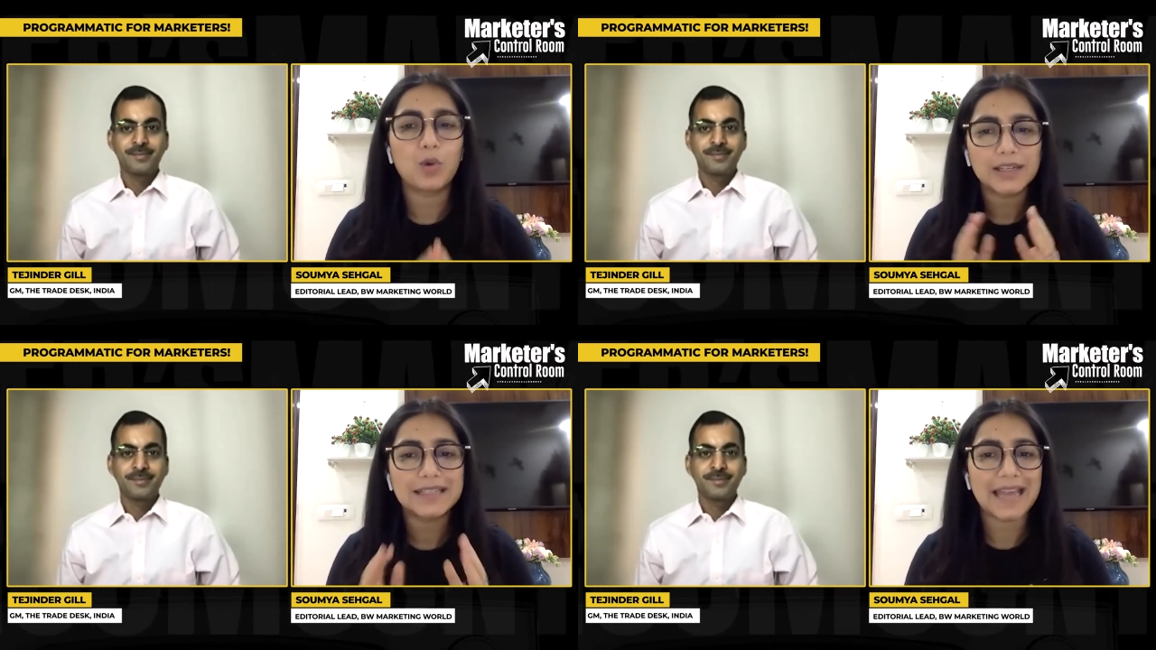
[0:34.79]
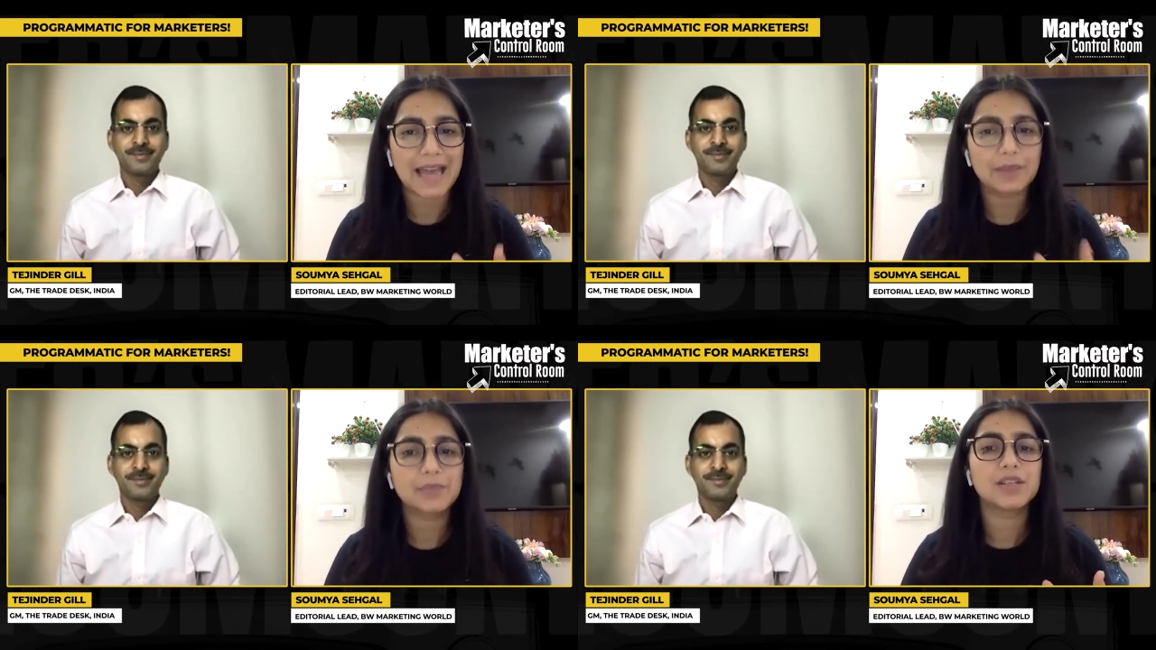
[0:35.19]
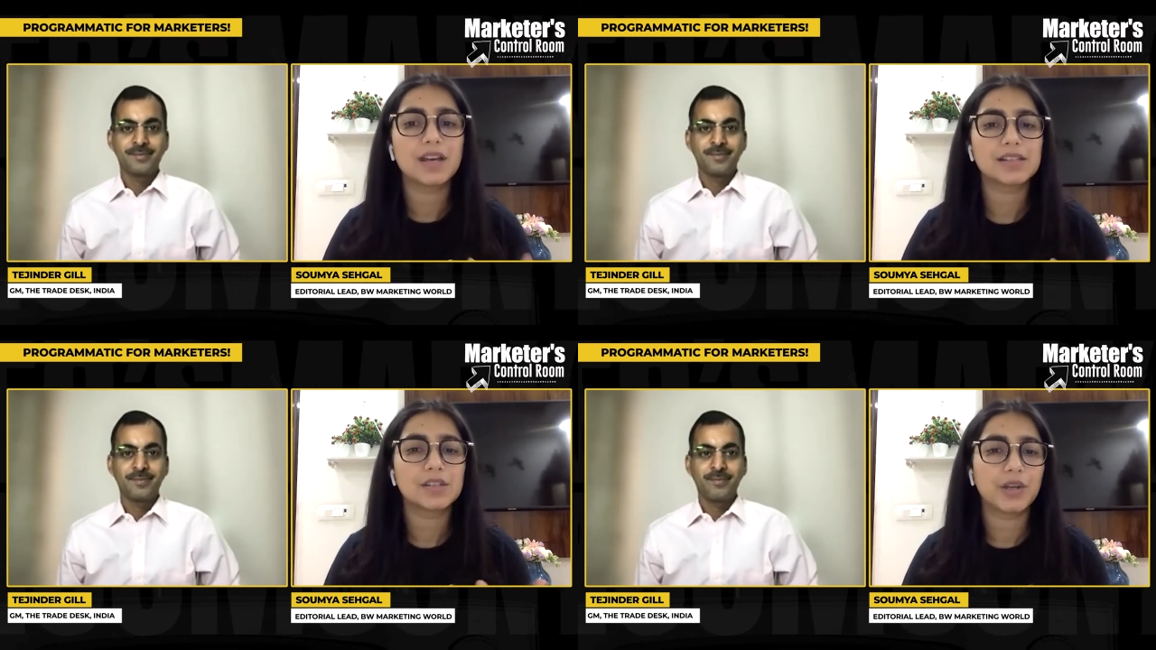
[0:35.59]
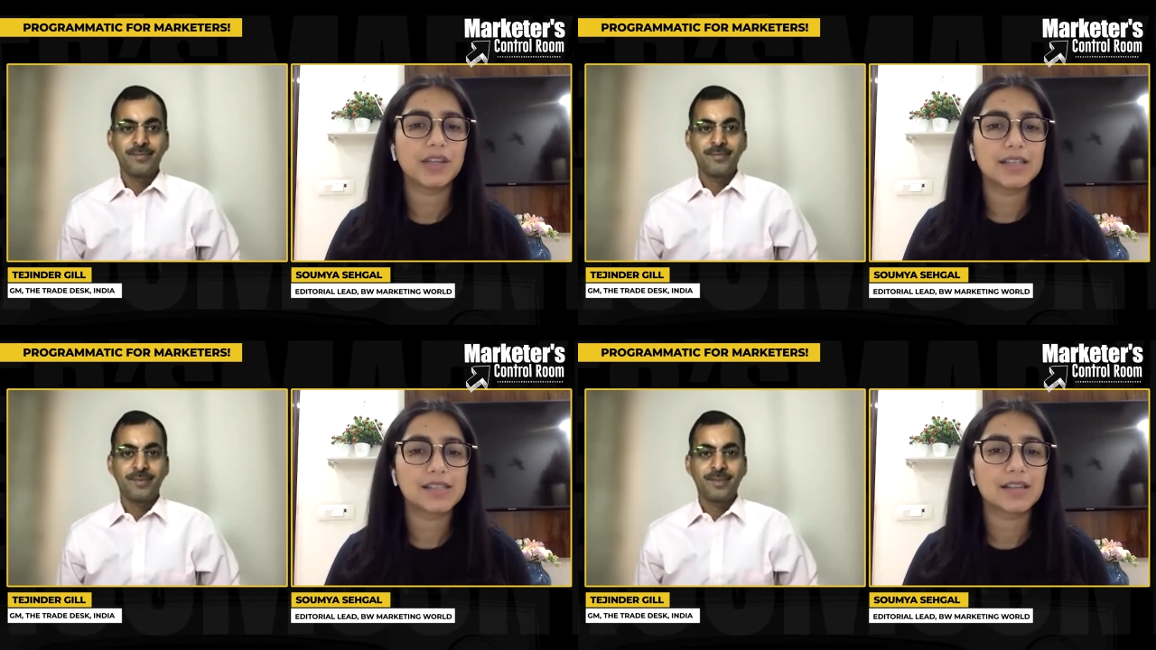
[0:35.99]
Speaker 1: What gaps does
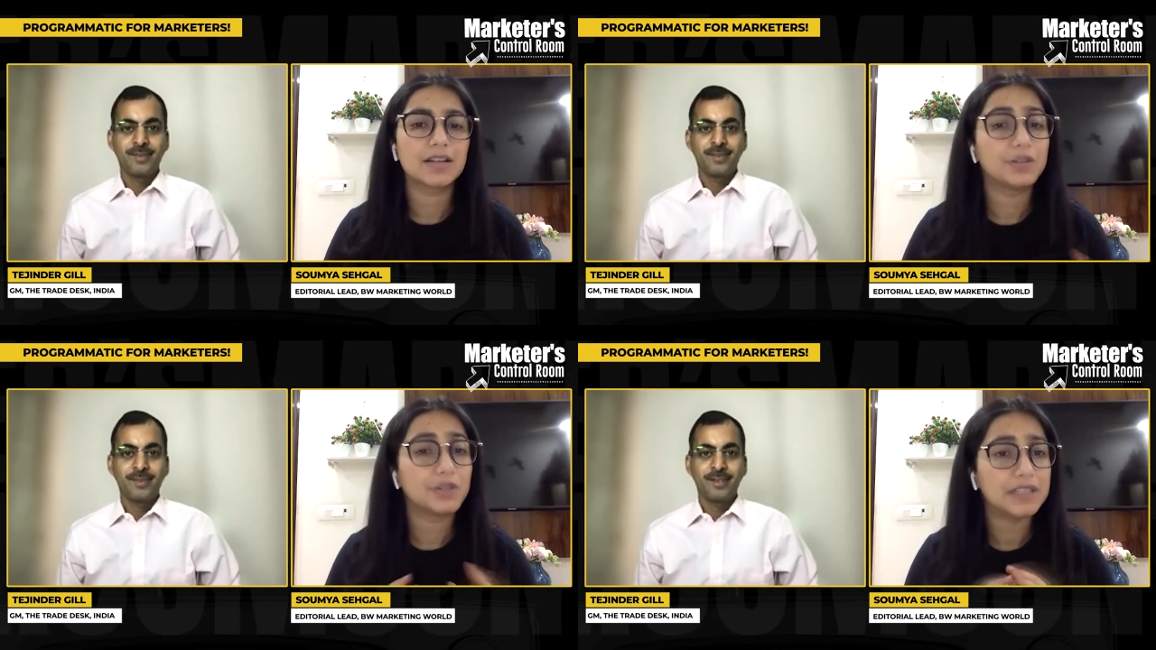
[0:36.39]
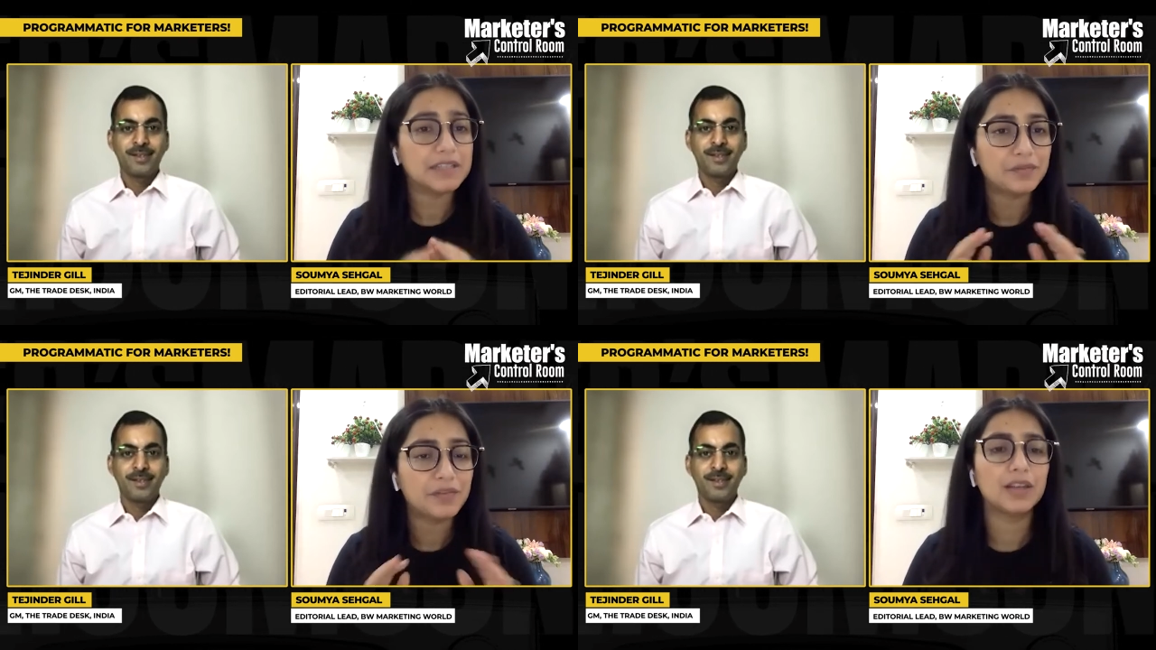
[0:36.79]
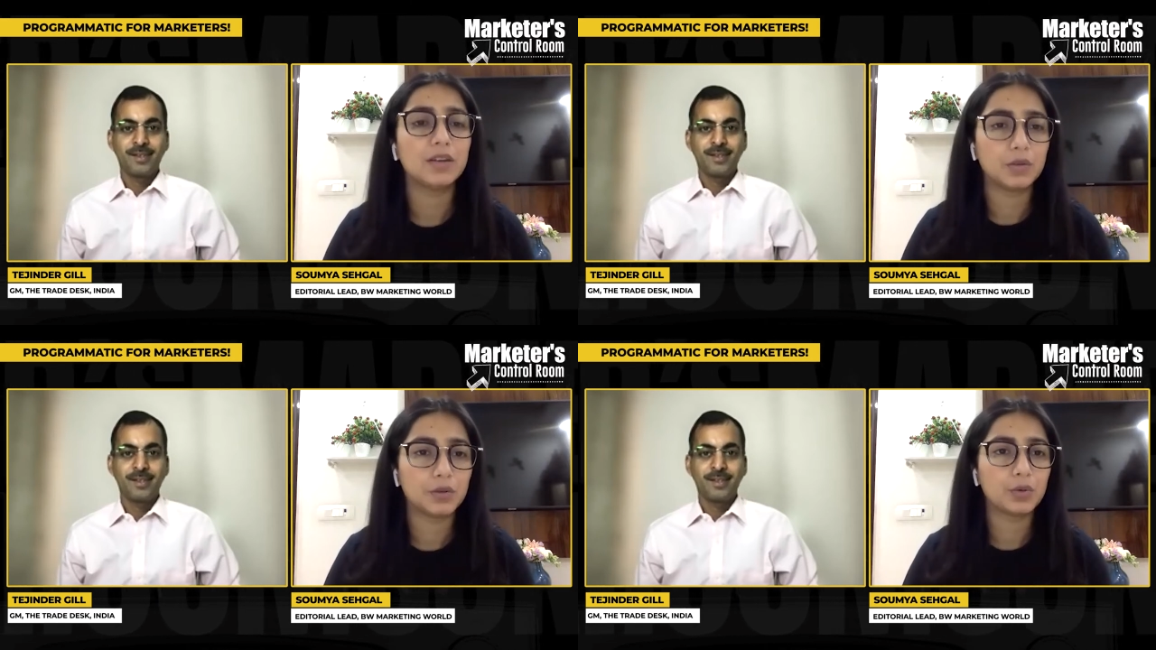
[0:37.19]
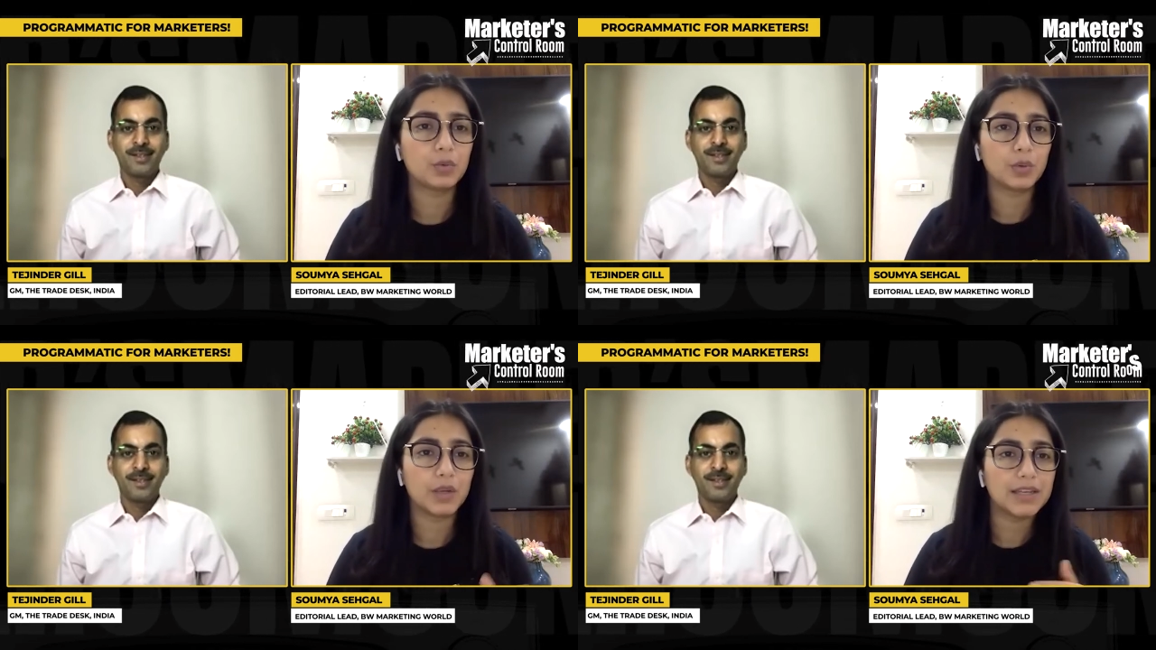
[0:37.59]
Trade Desk uh, really fill, you
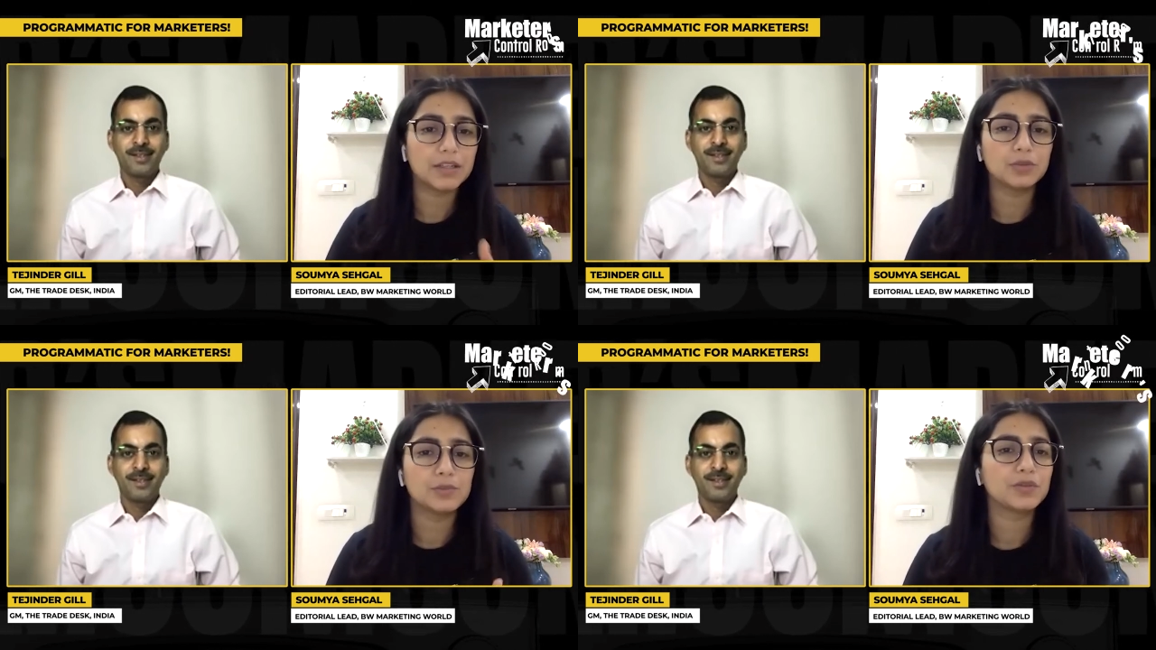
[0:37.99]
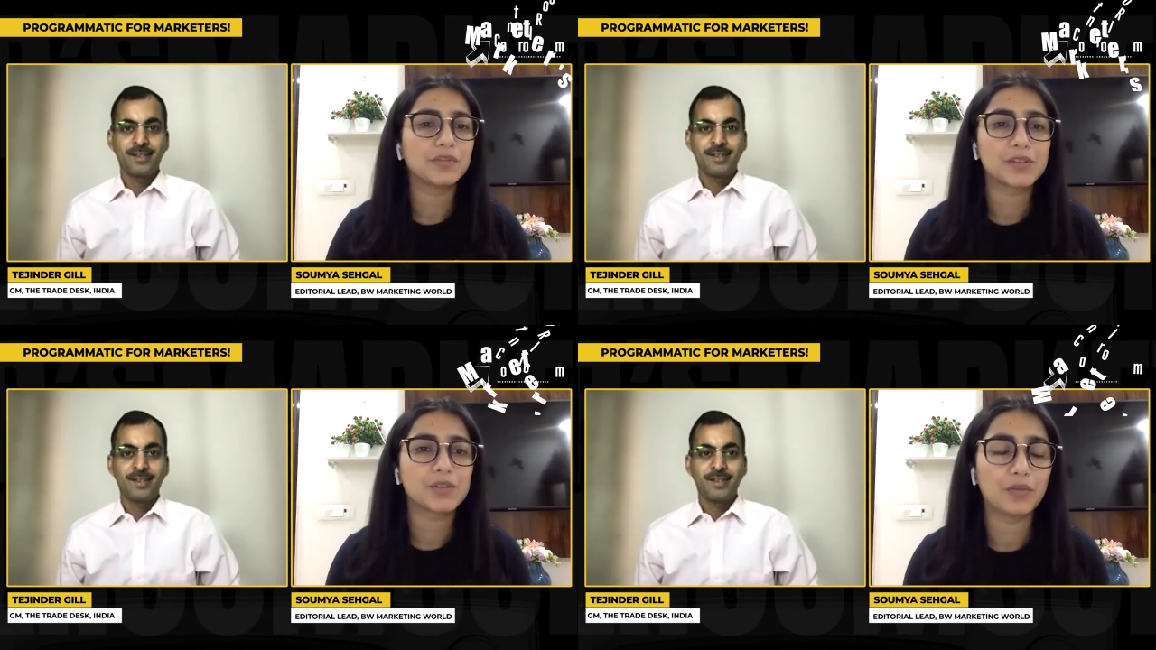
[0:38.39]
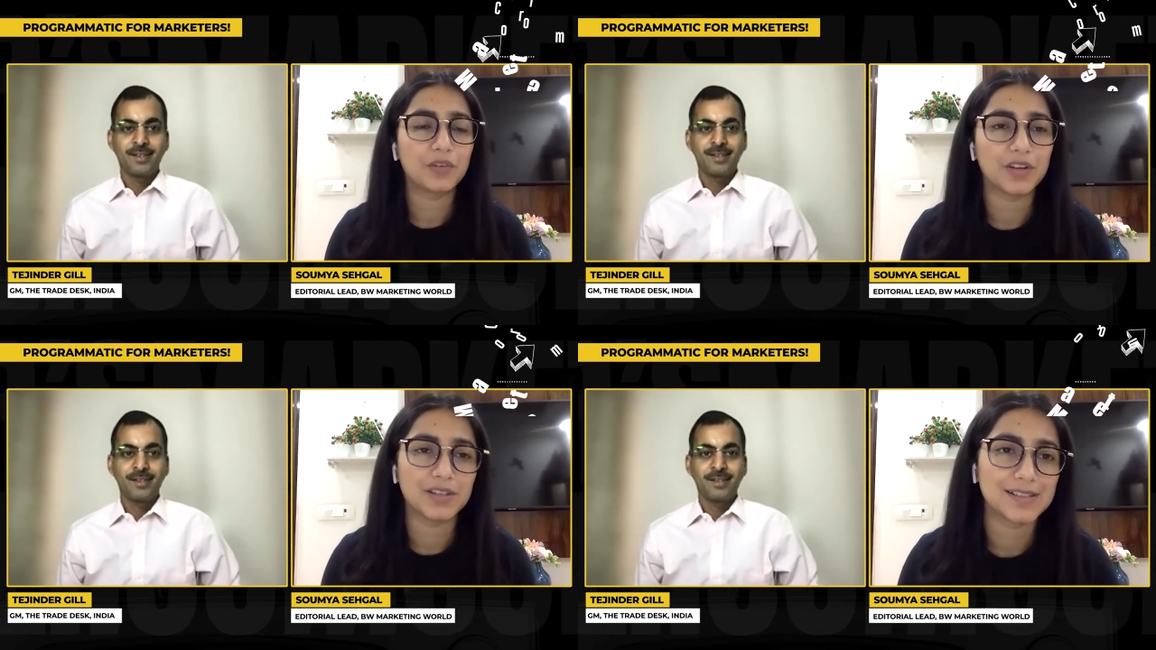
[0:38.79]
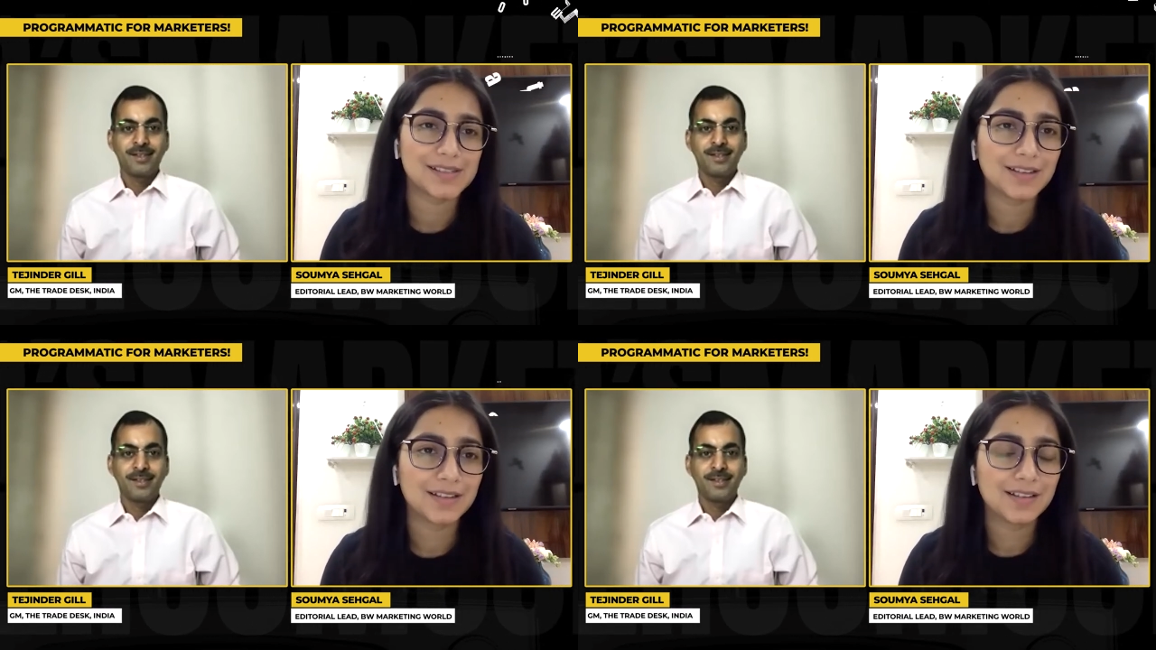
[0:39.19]
know, in terms of its offerings?